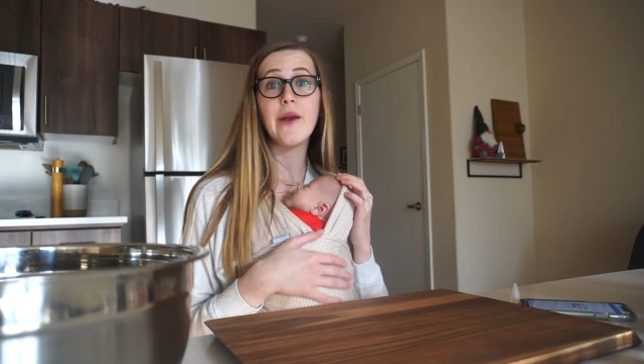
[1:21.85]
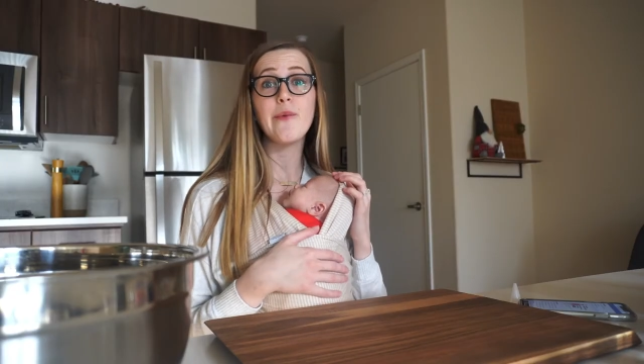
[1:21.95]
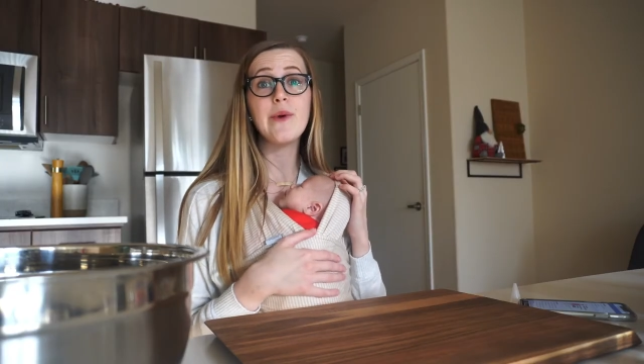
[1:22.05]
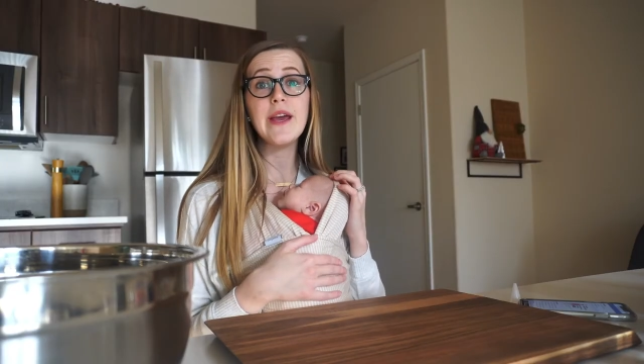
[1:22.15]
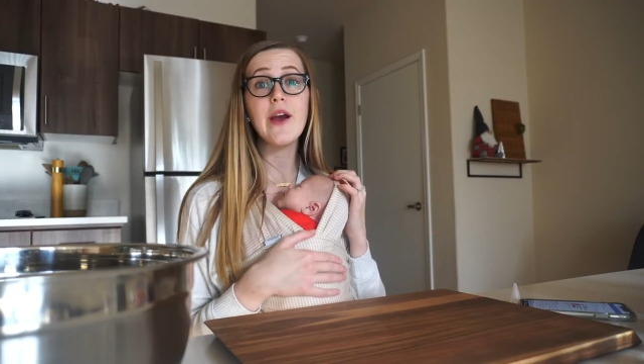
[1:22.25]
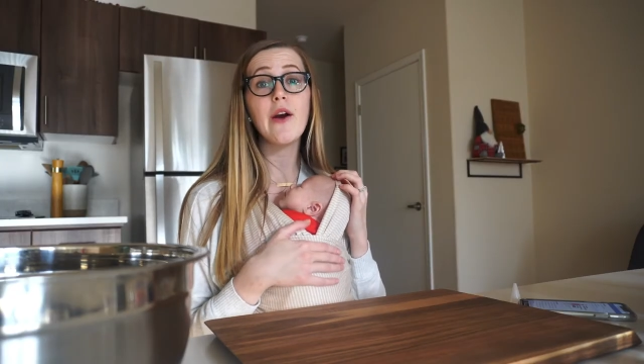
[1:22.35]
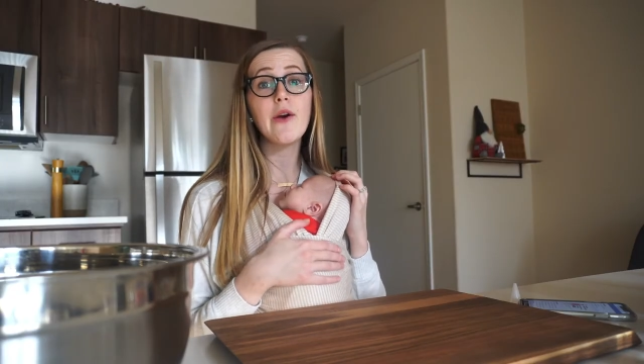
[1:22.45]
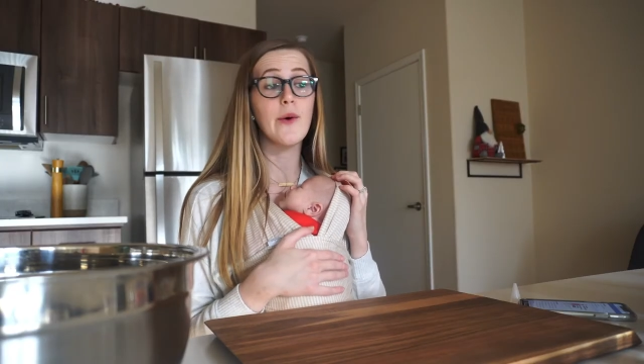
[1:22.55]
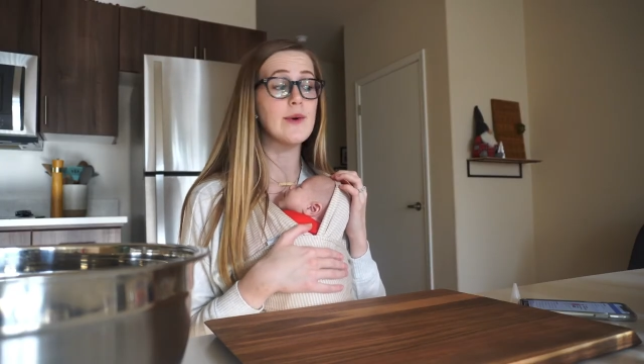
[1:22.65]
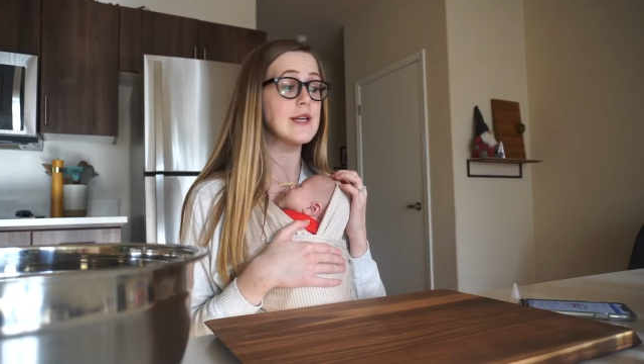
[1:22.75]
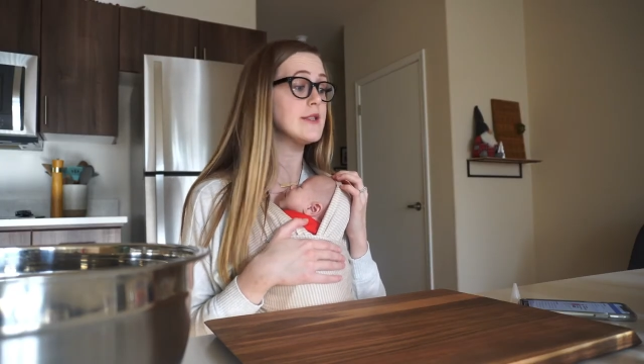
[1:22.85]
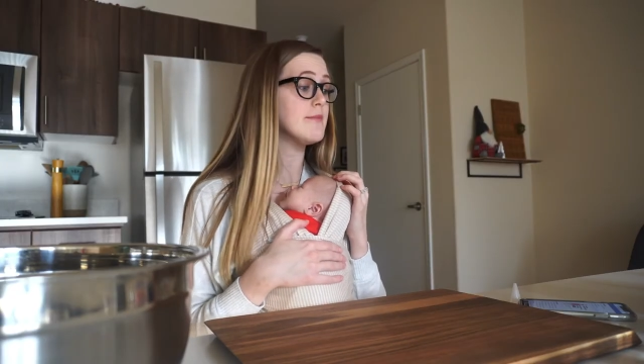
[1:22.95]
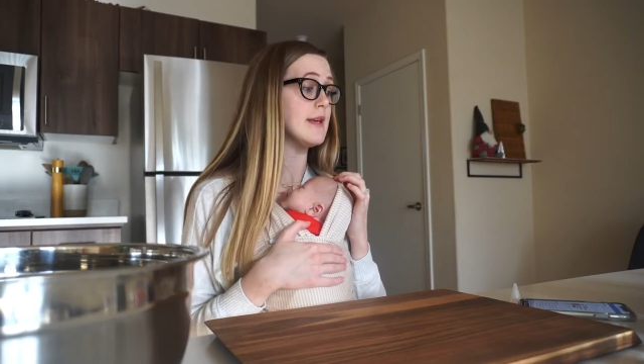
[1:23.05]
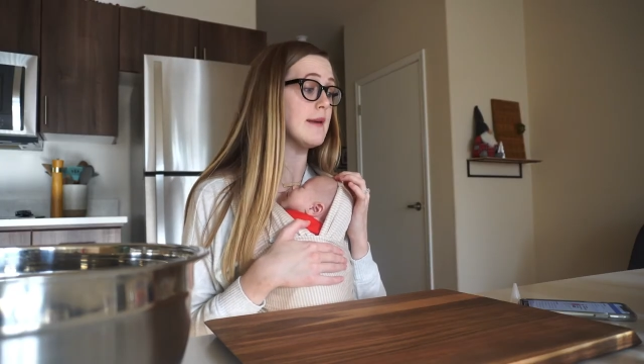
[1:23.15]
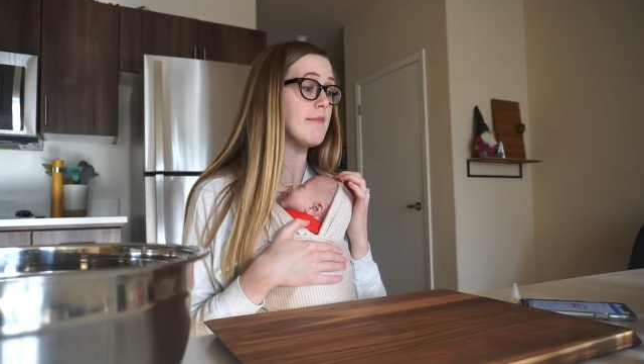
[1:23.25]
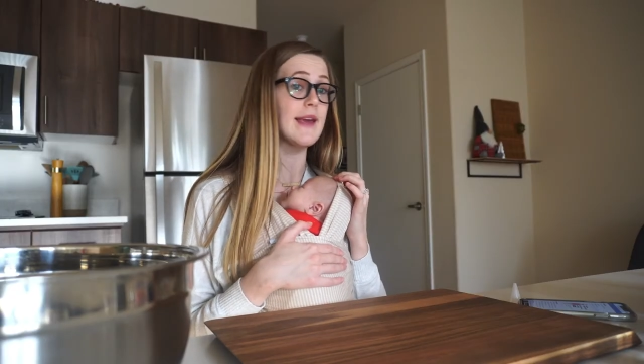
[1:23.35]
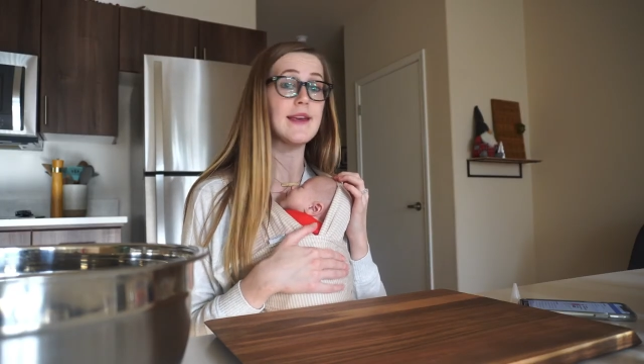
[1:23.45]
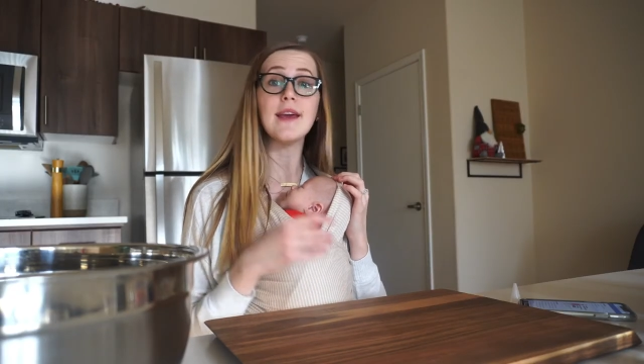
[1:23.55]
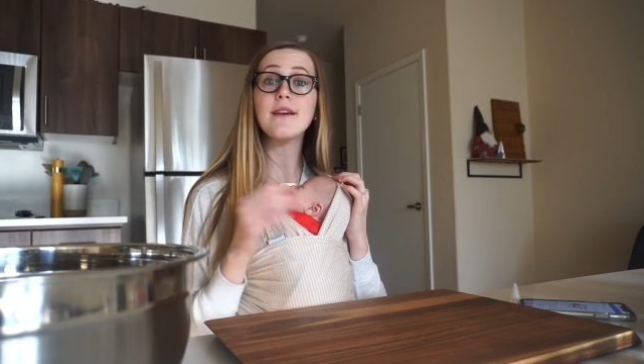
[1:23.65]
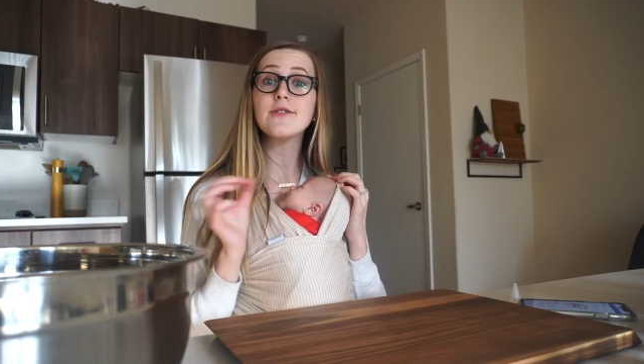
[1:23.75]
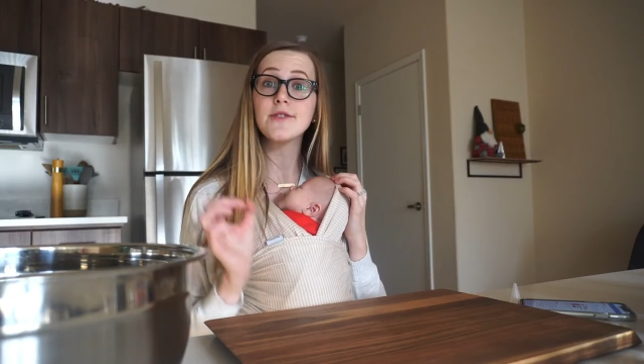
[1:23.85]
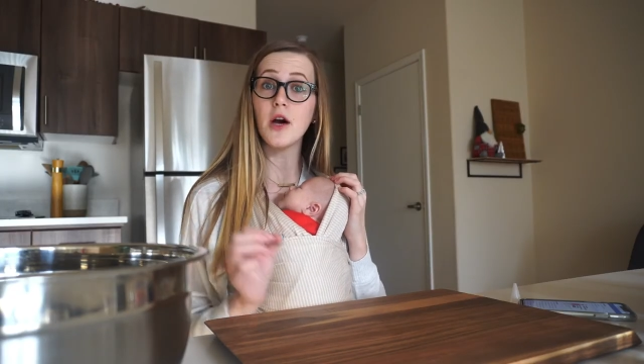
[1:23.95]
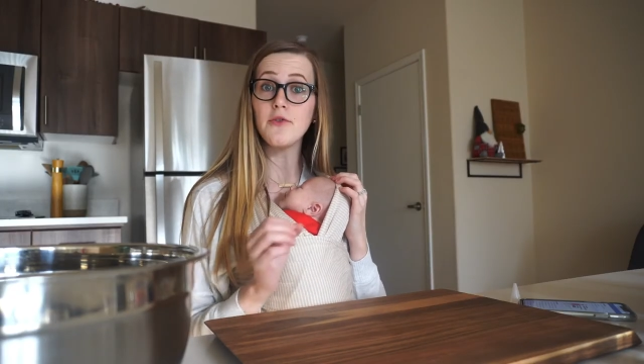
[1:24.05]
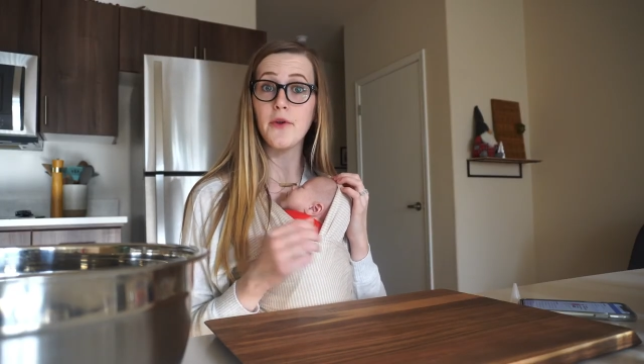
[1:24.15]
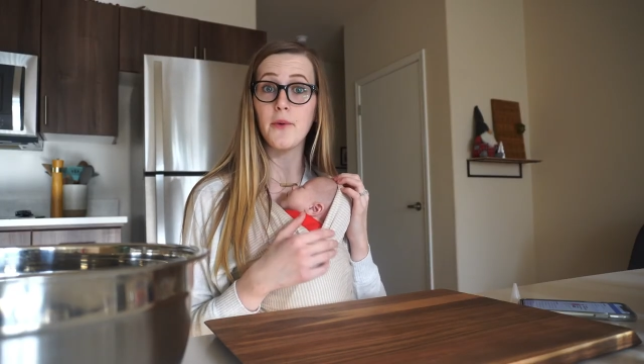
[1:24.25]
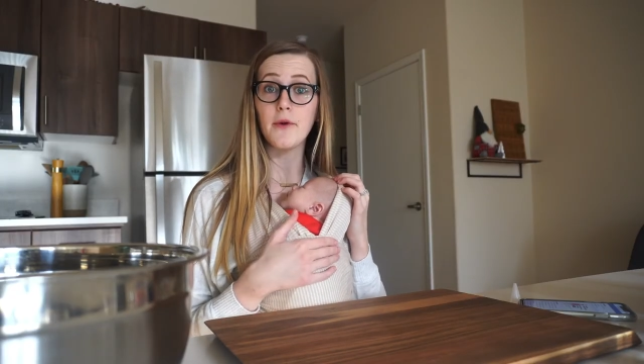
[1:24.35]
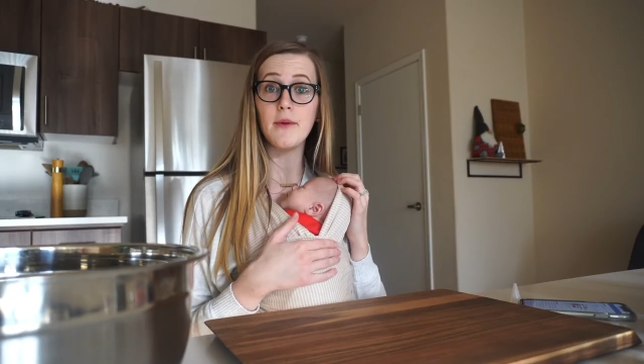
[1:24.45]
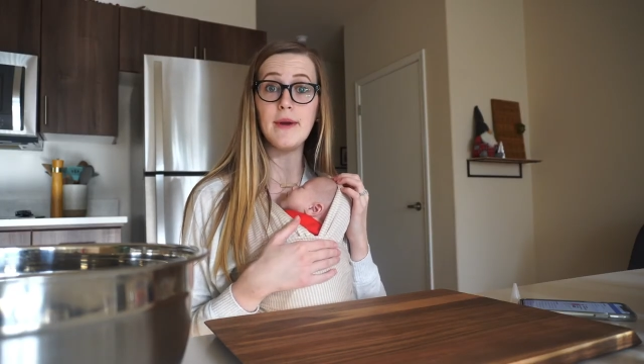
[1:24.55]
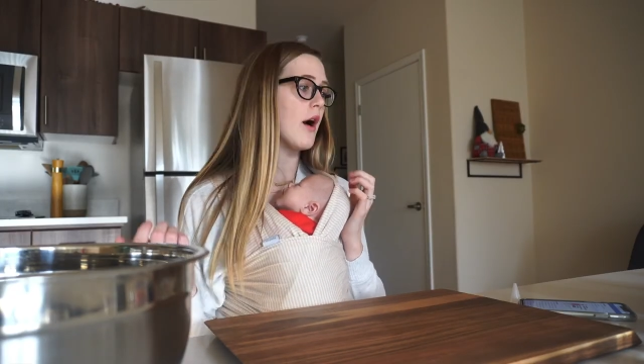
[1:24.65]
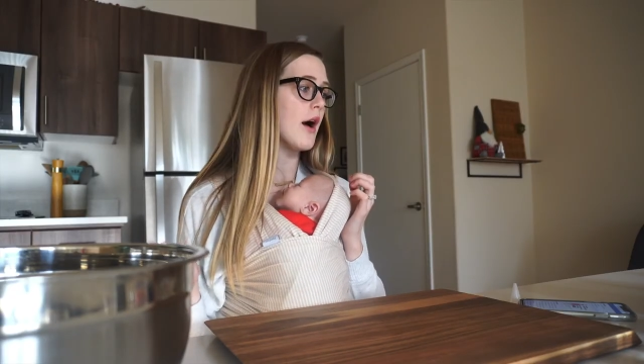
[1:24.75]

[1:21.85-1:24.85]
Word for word: and we are going to be making salt dough ornaments.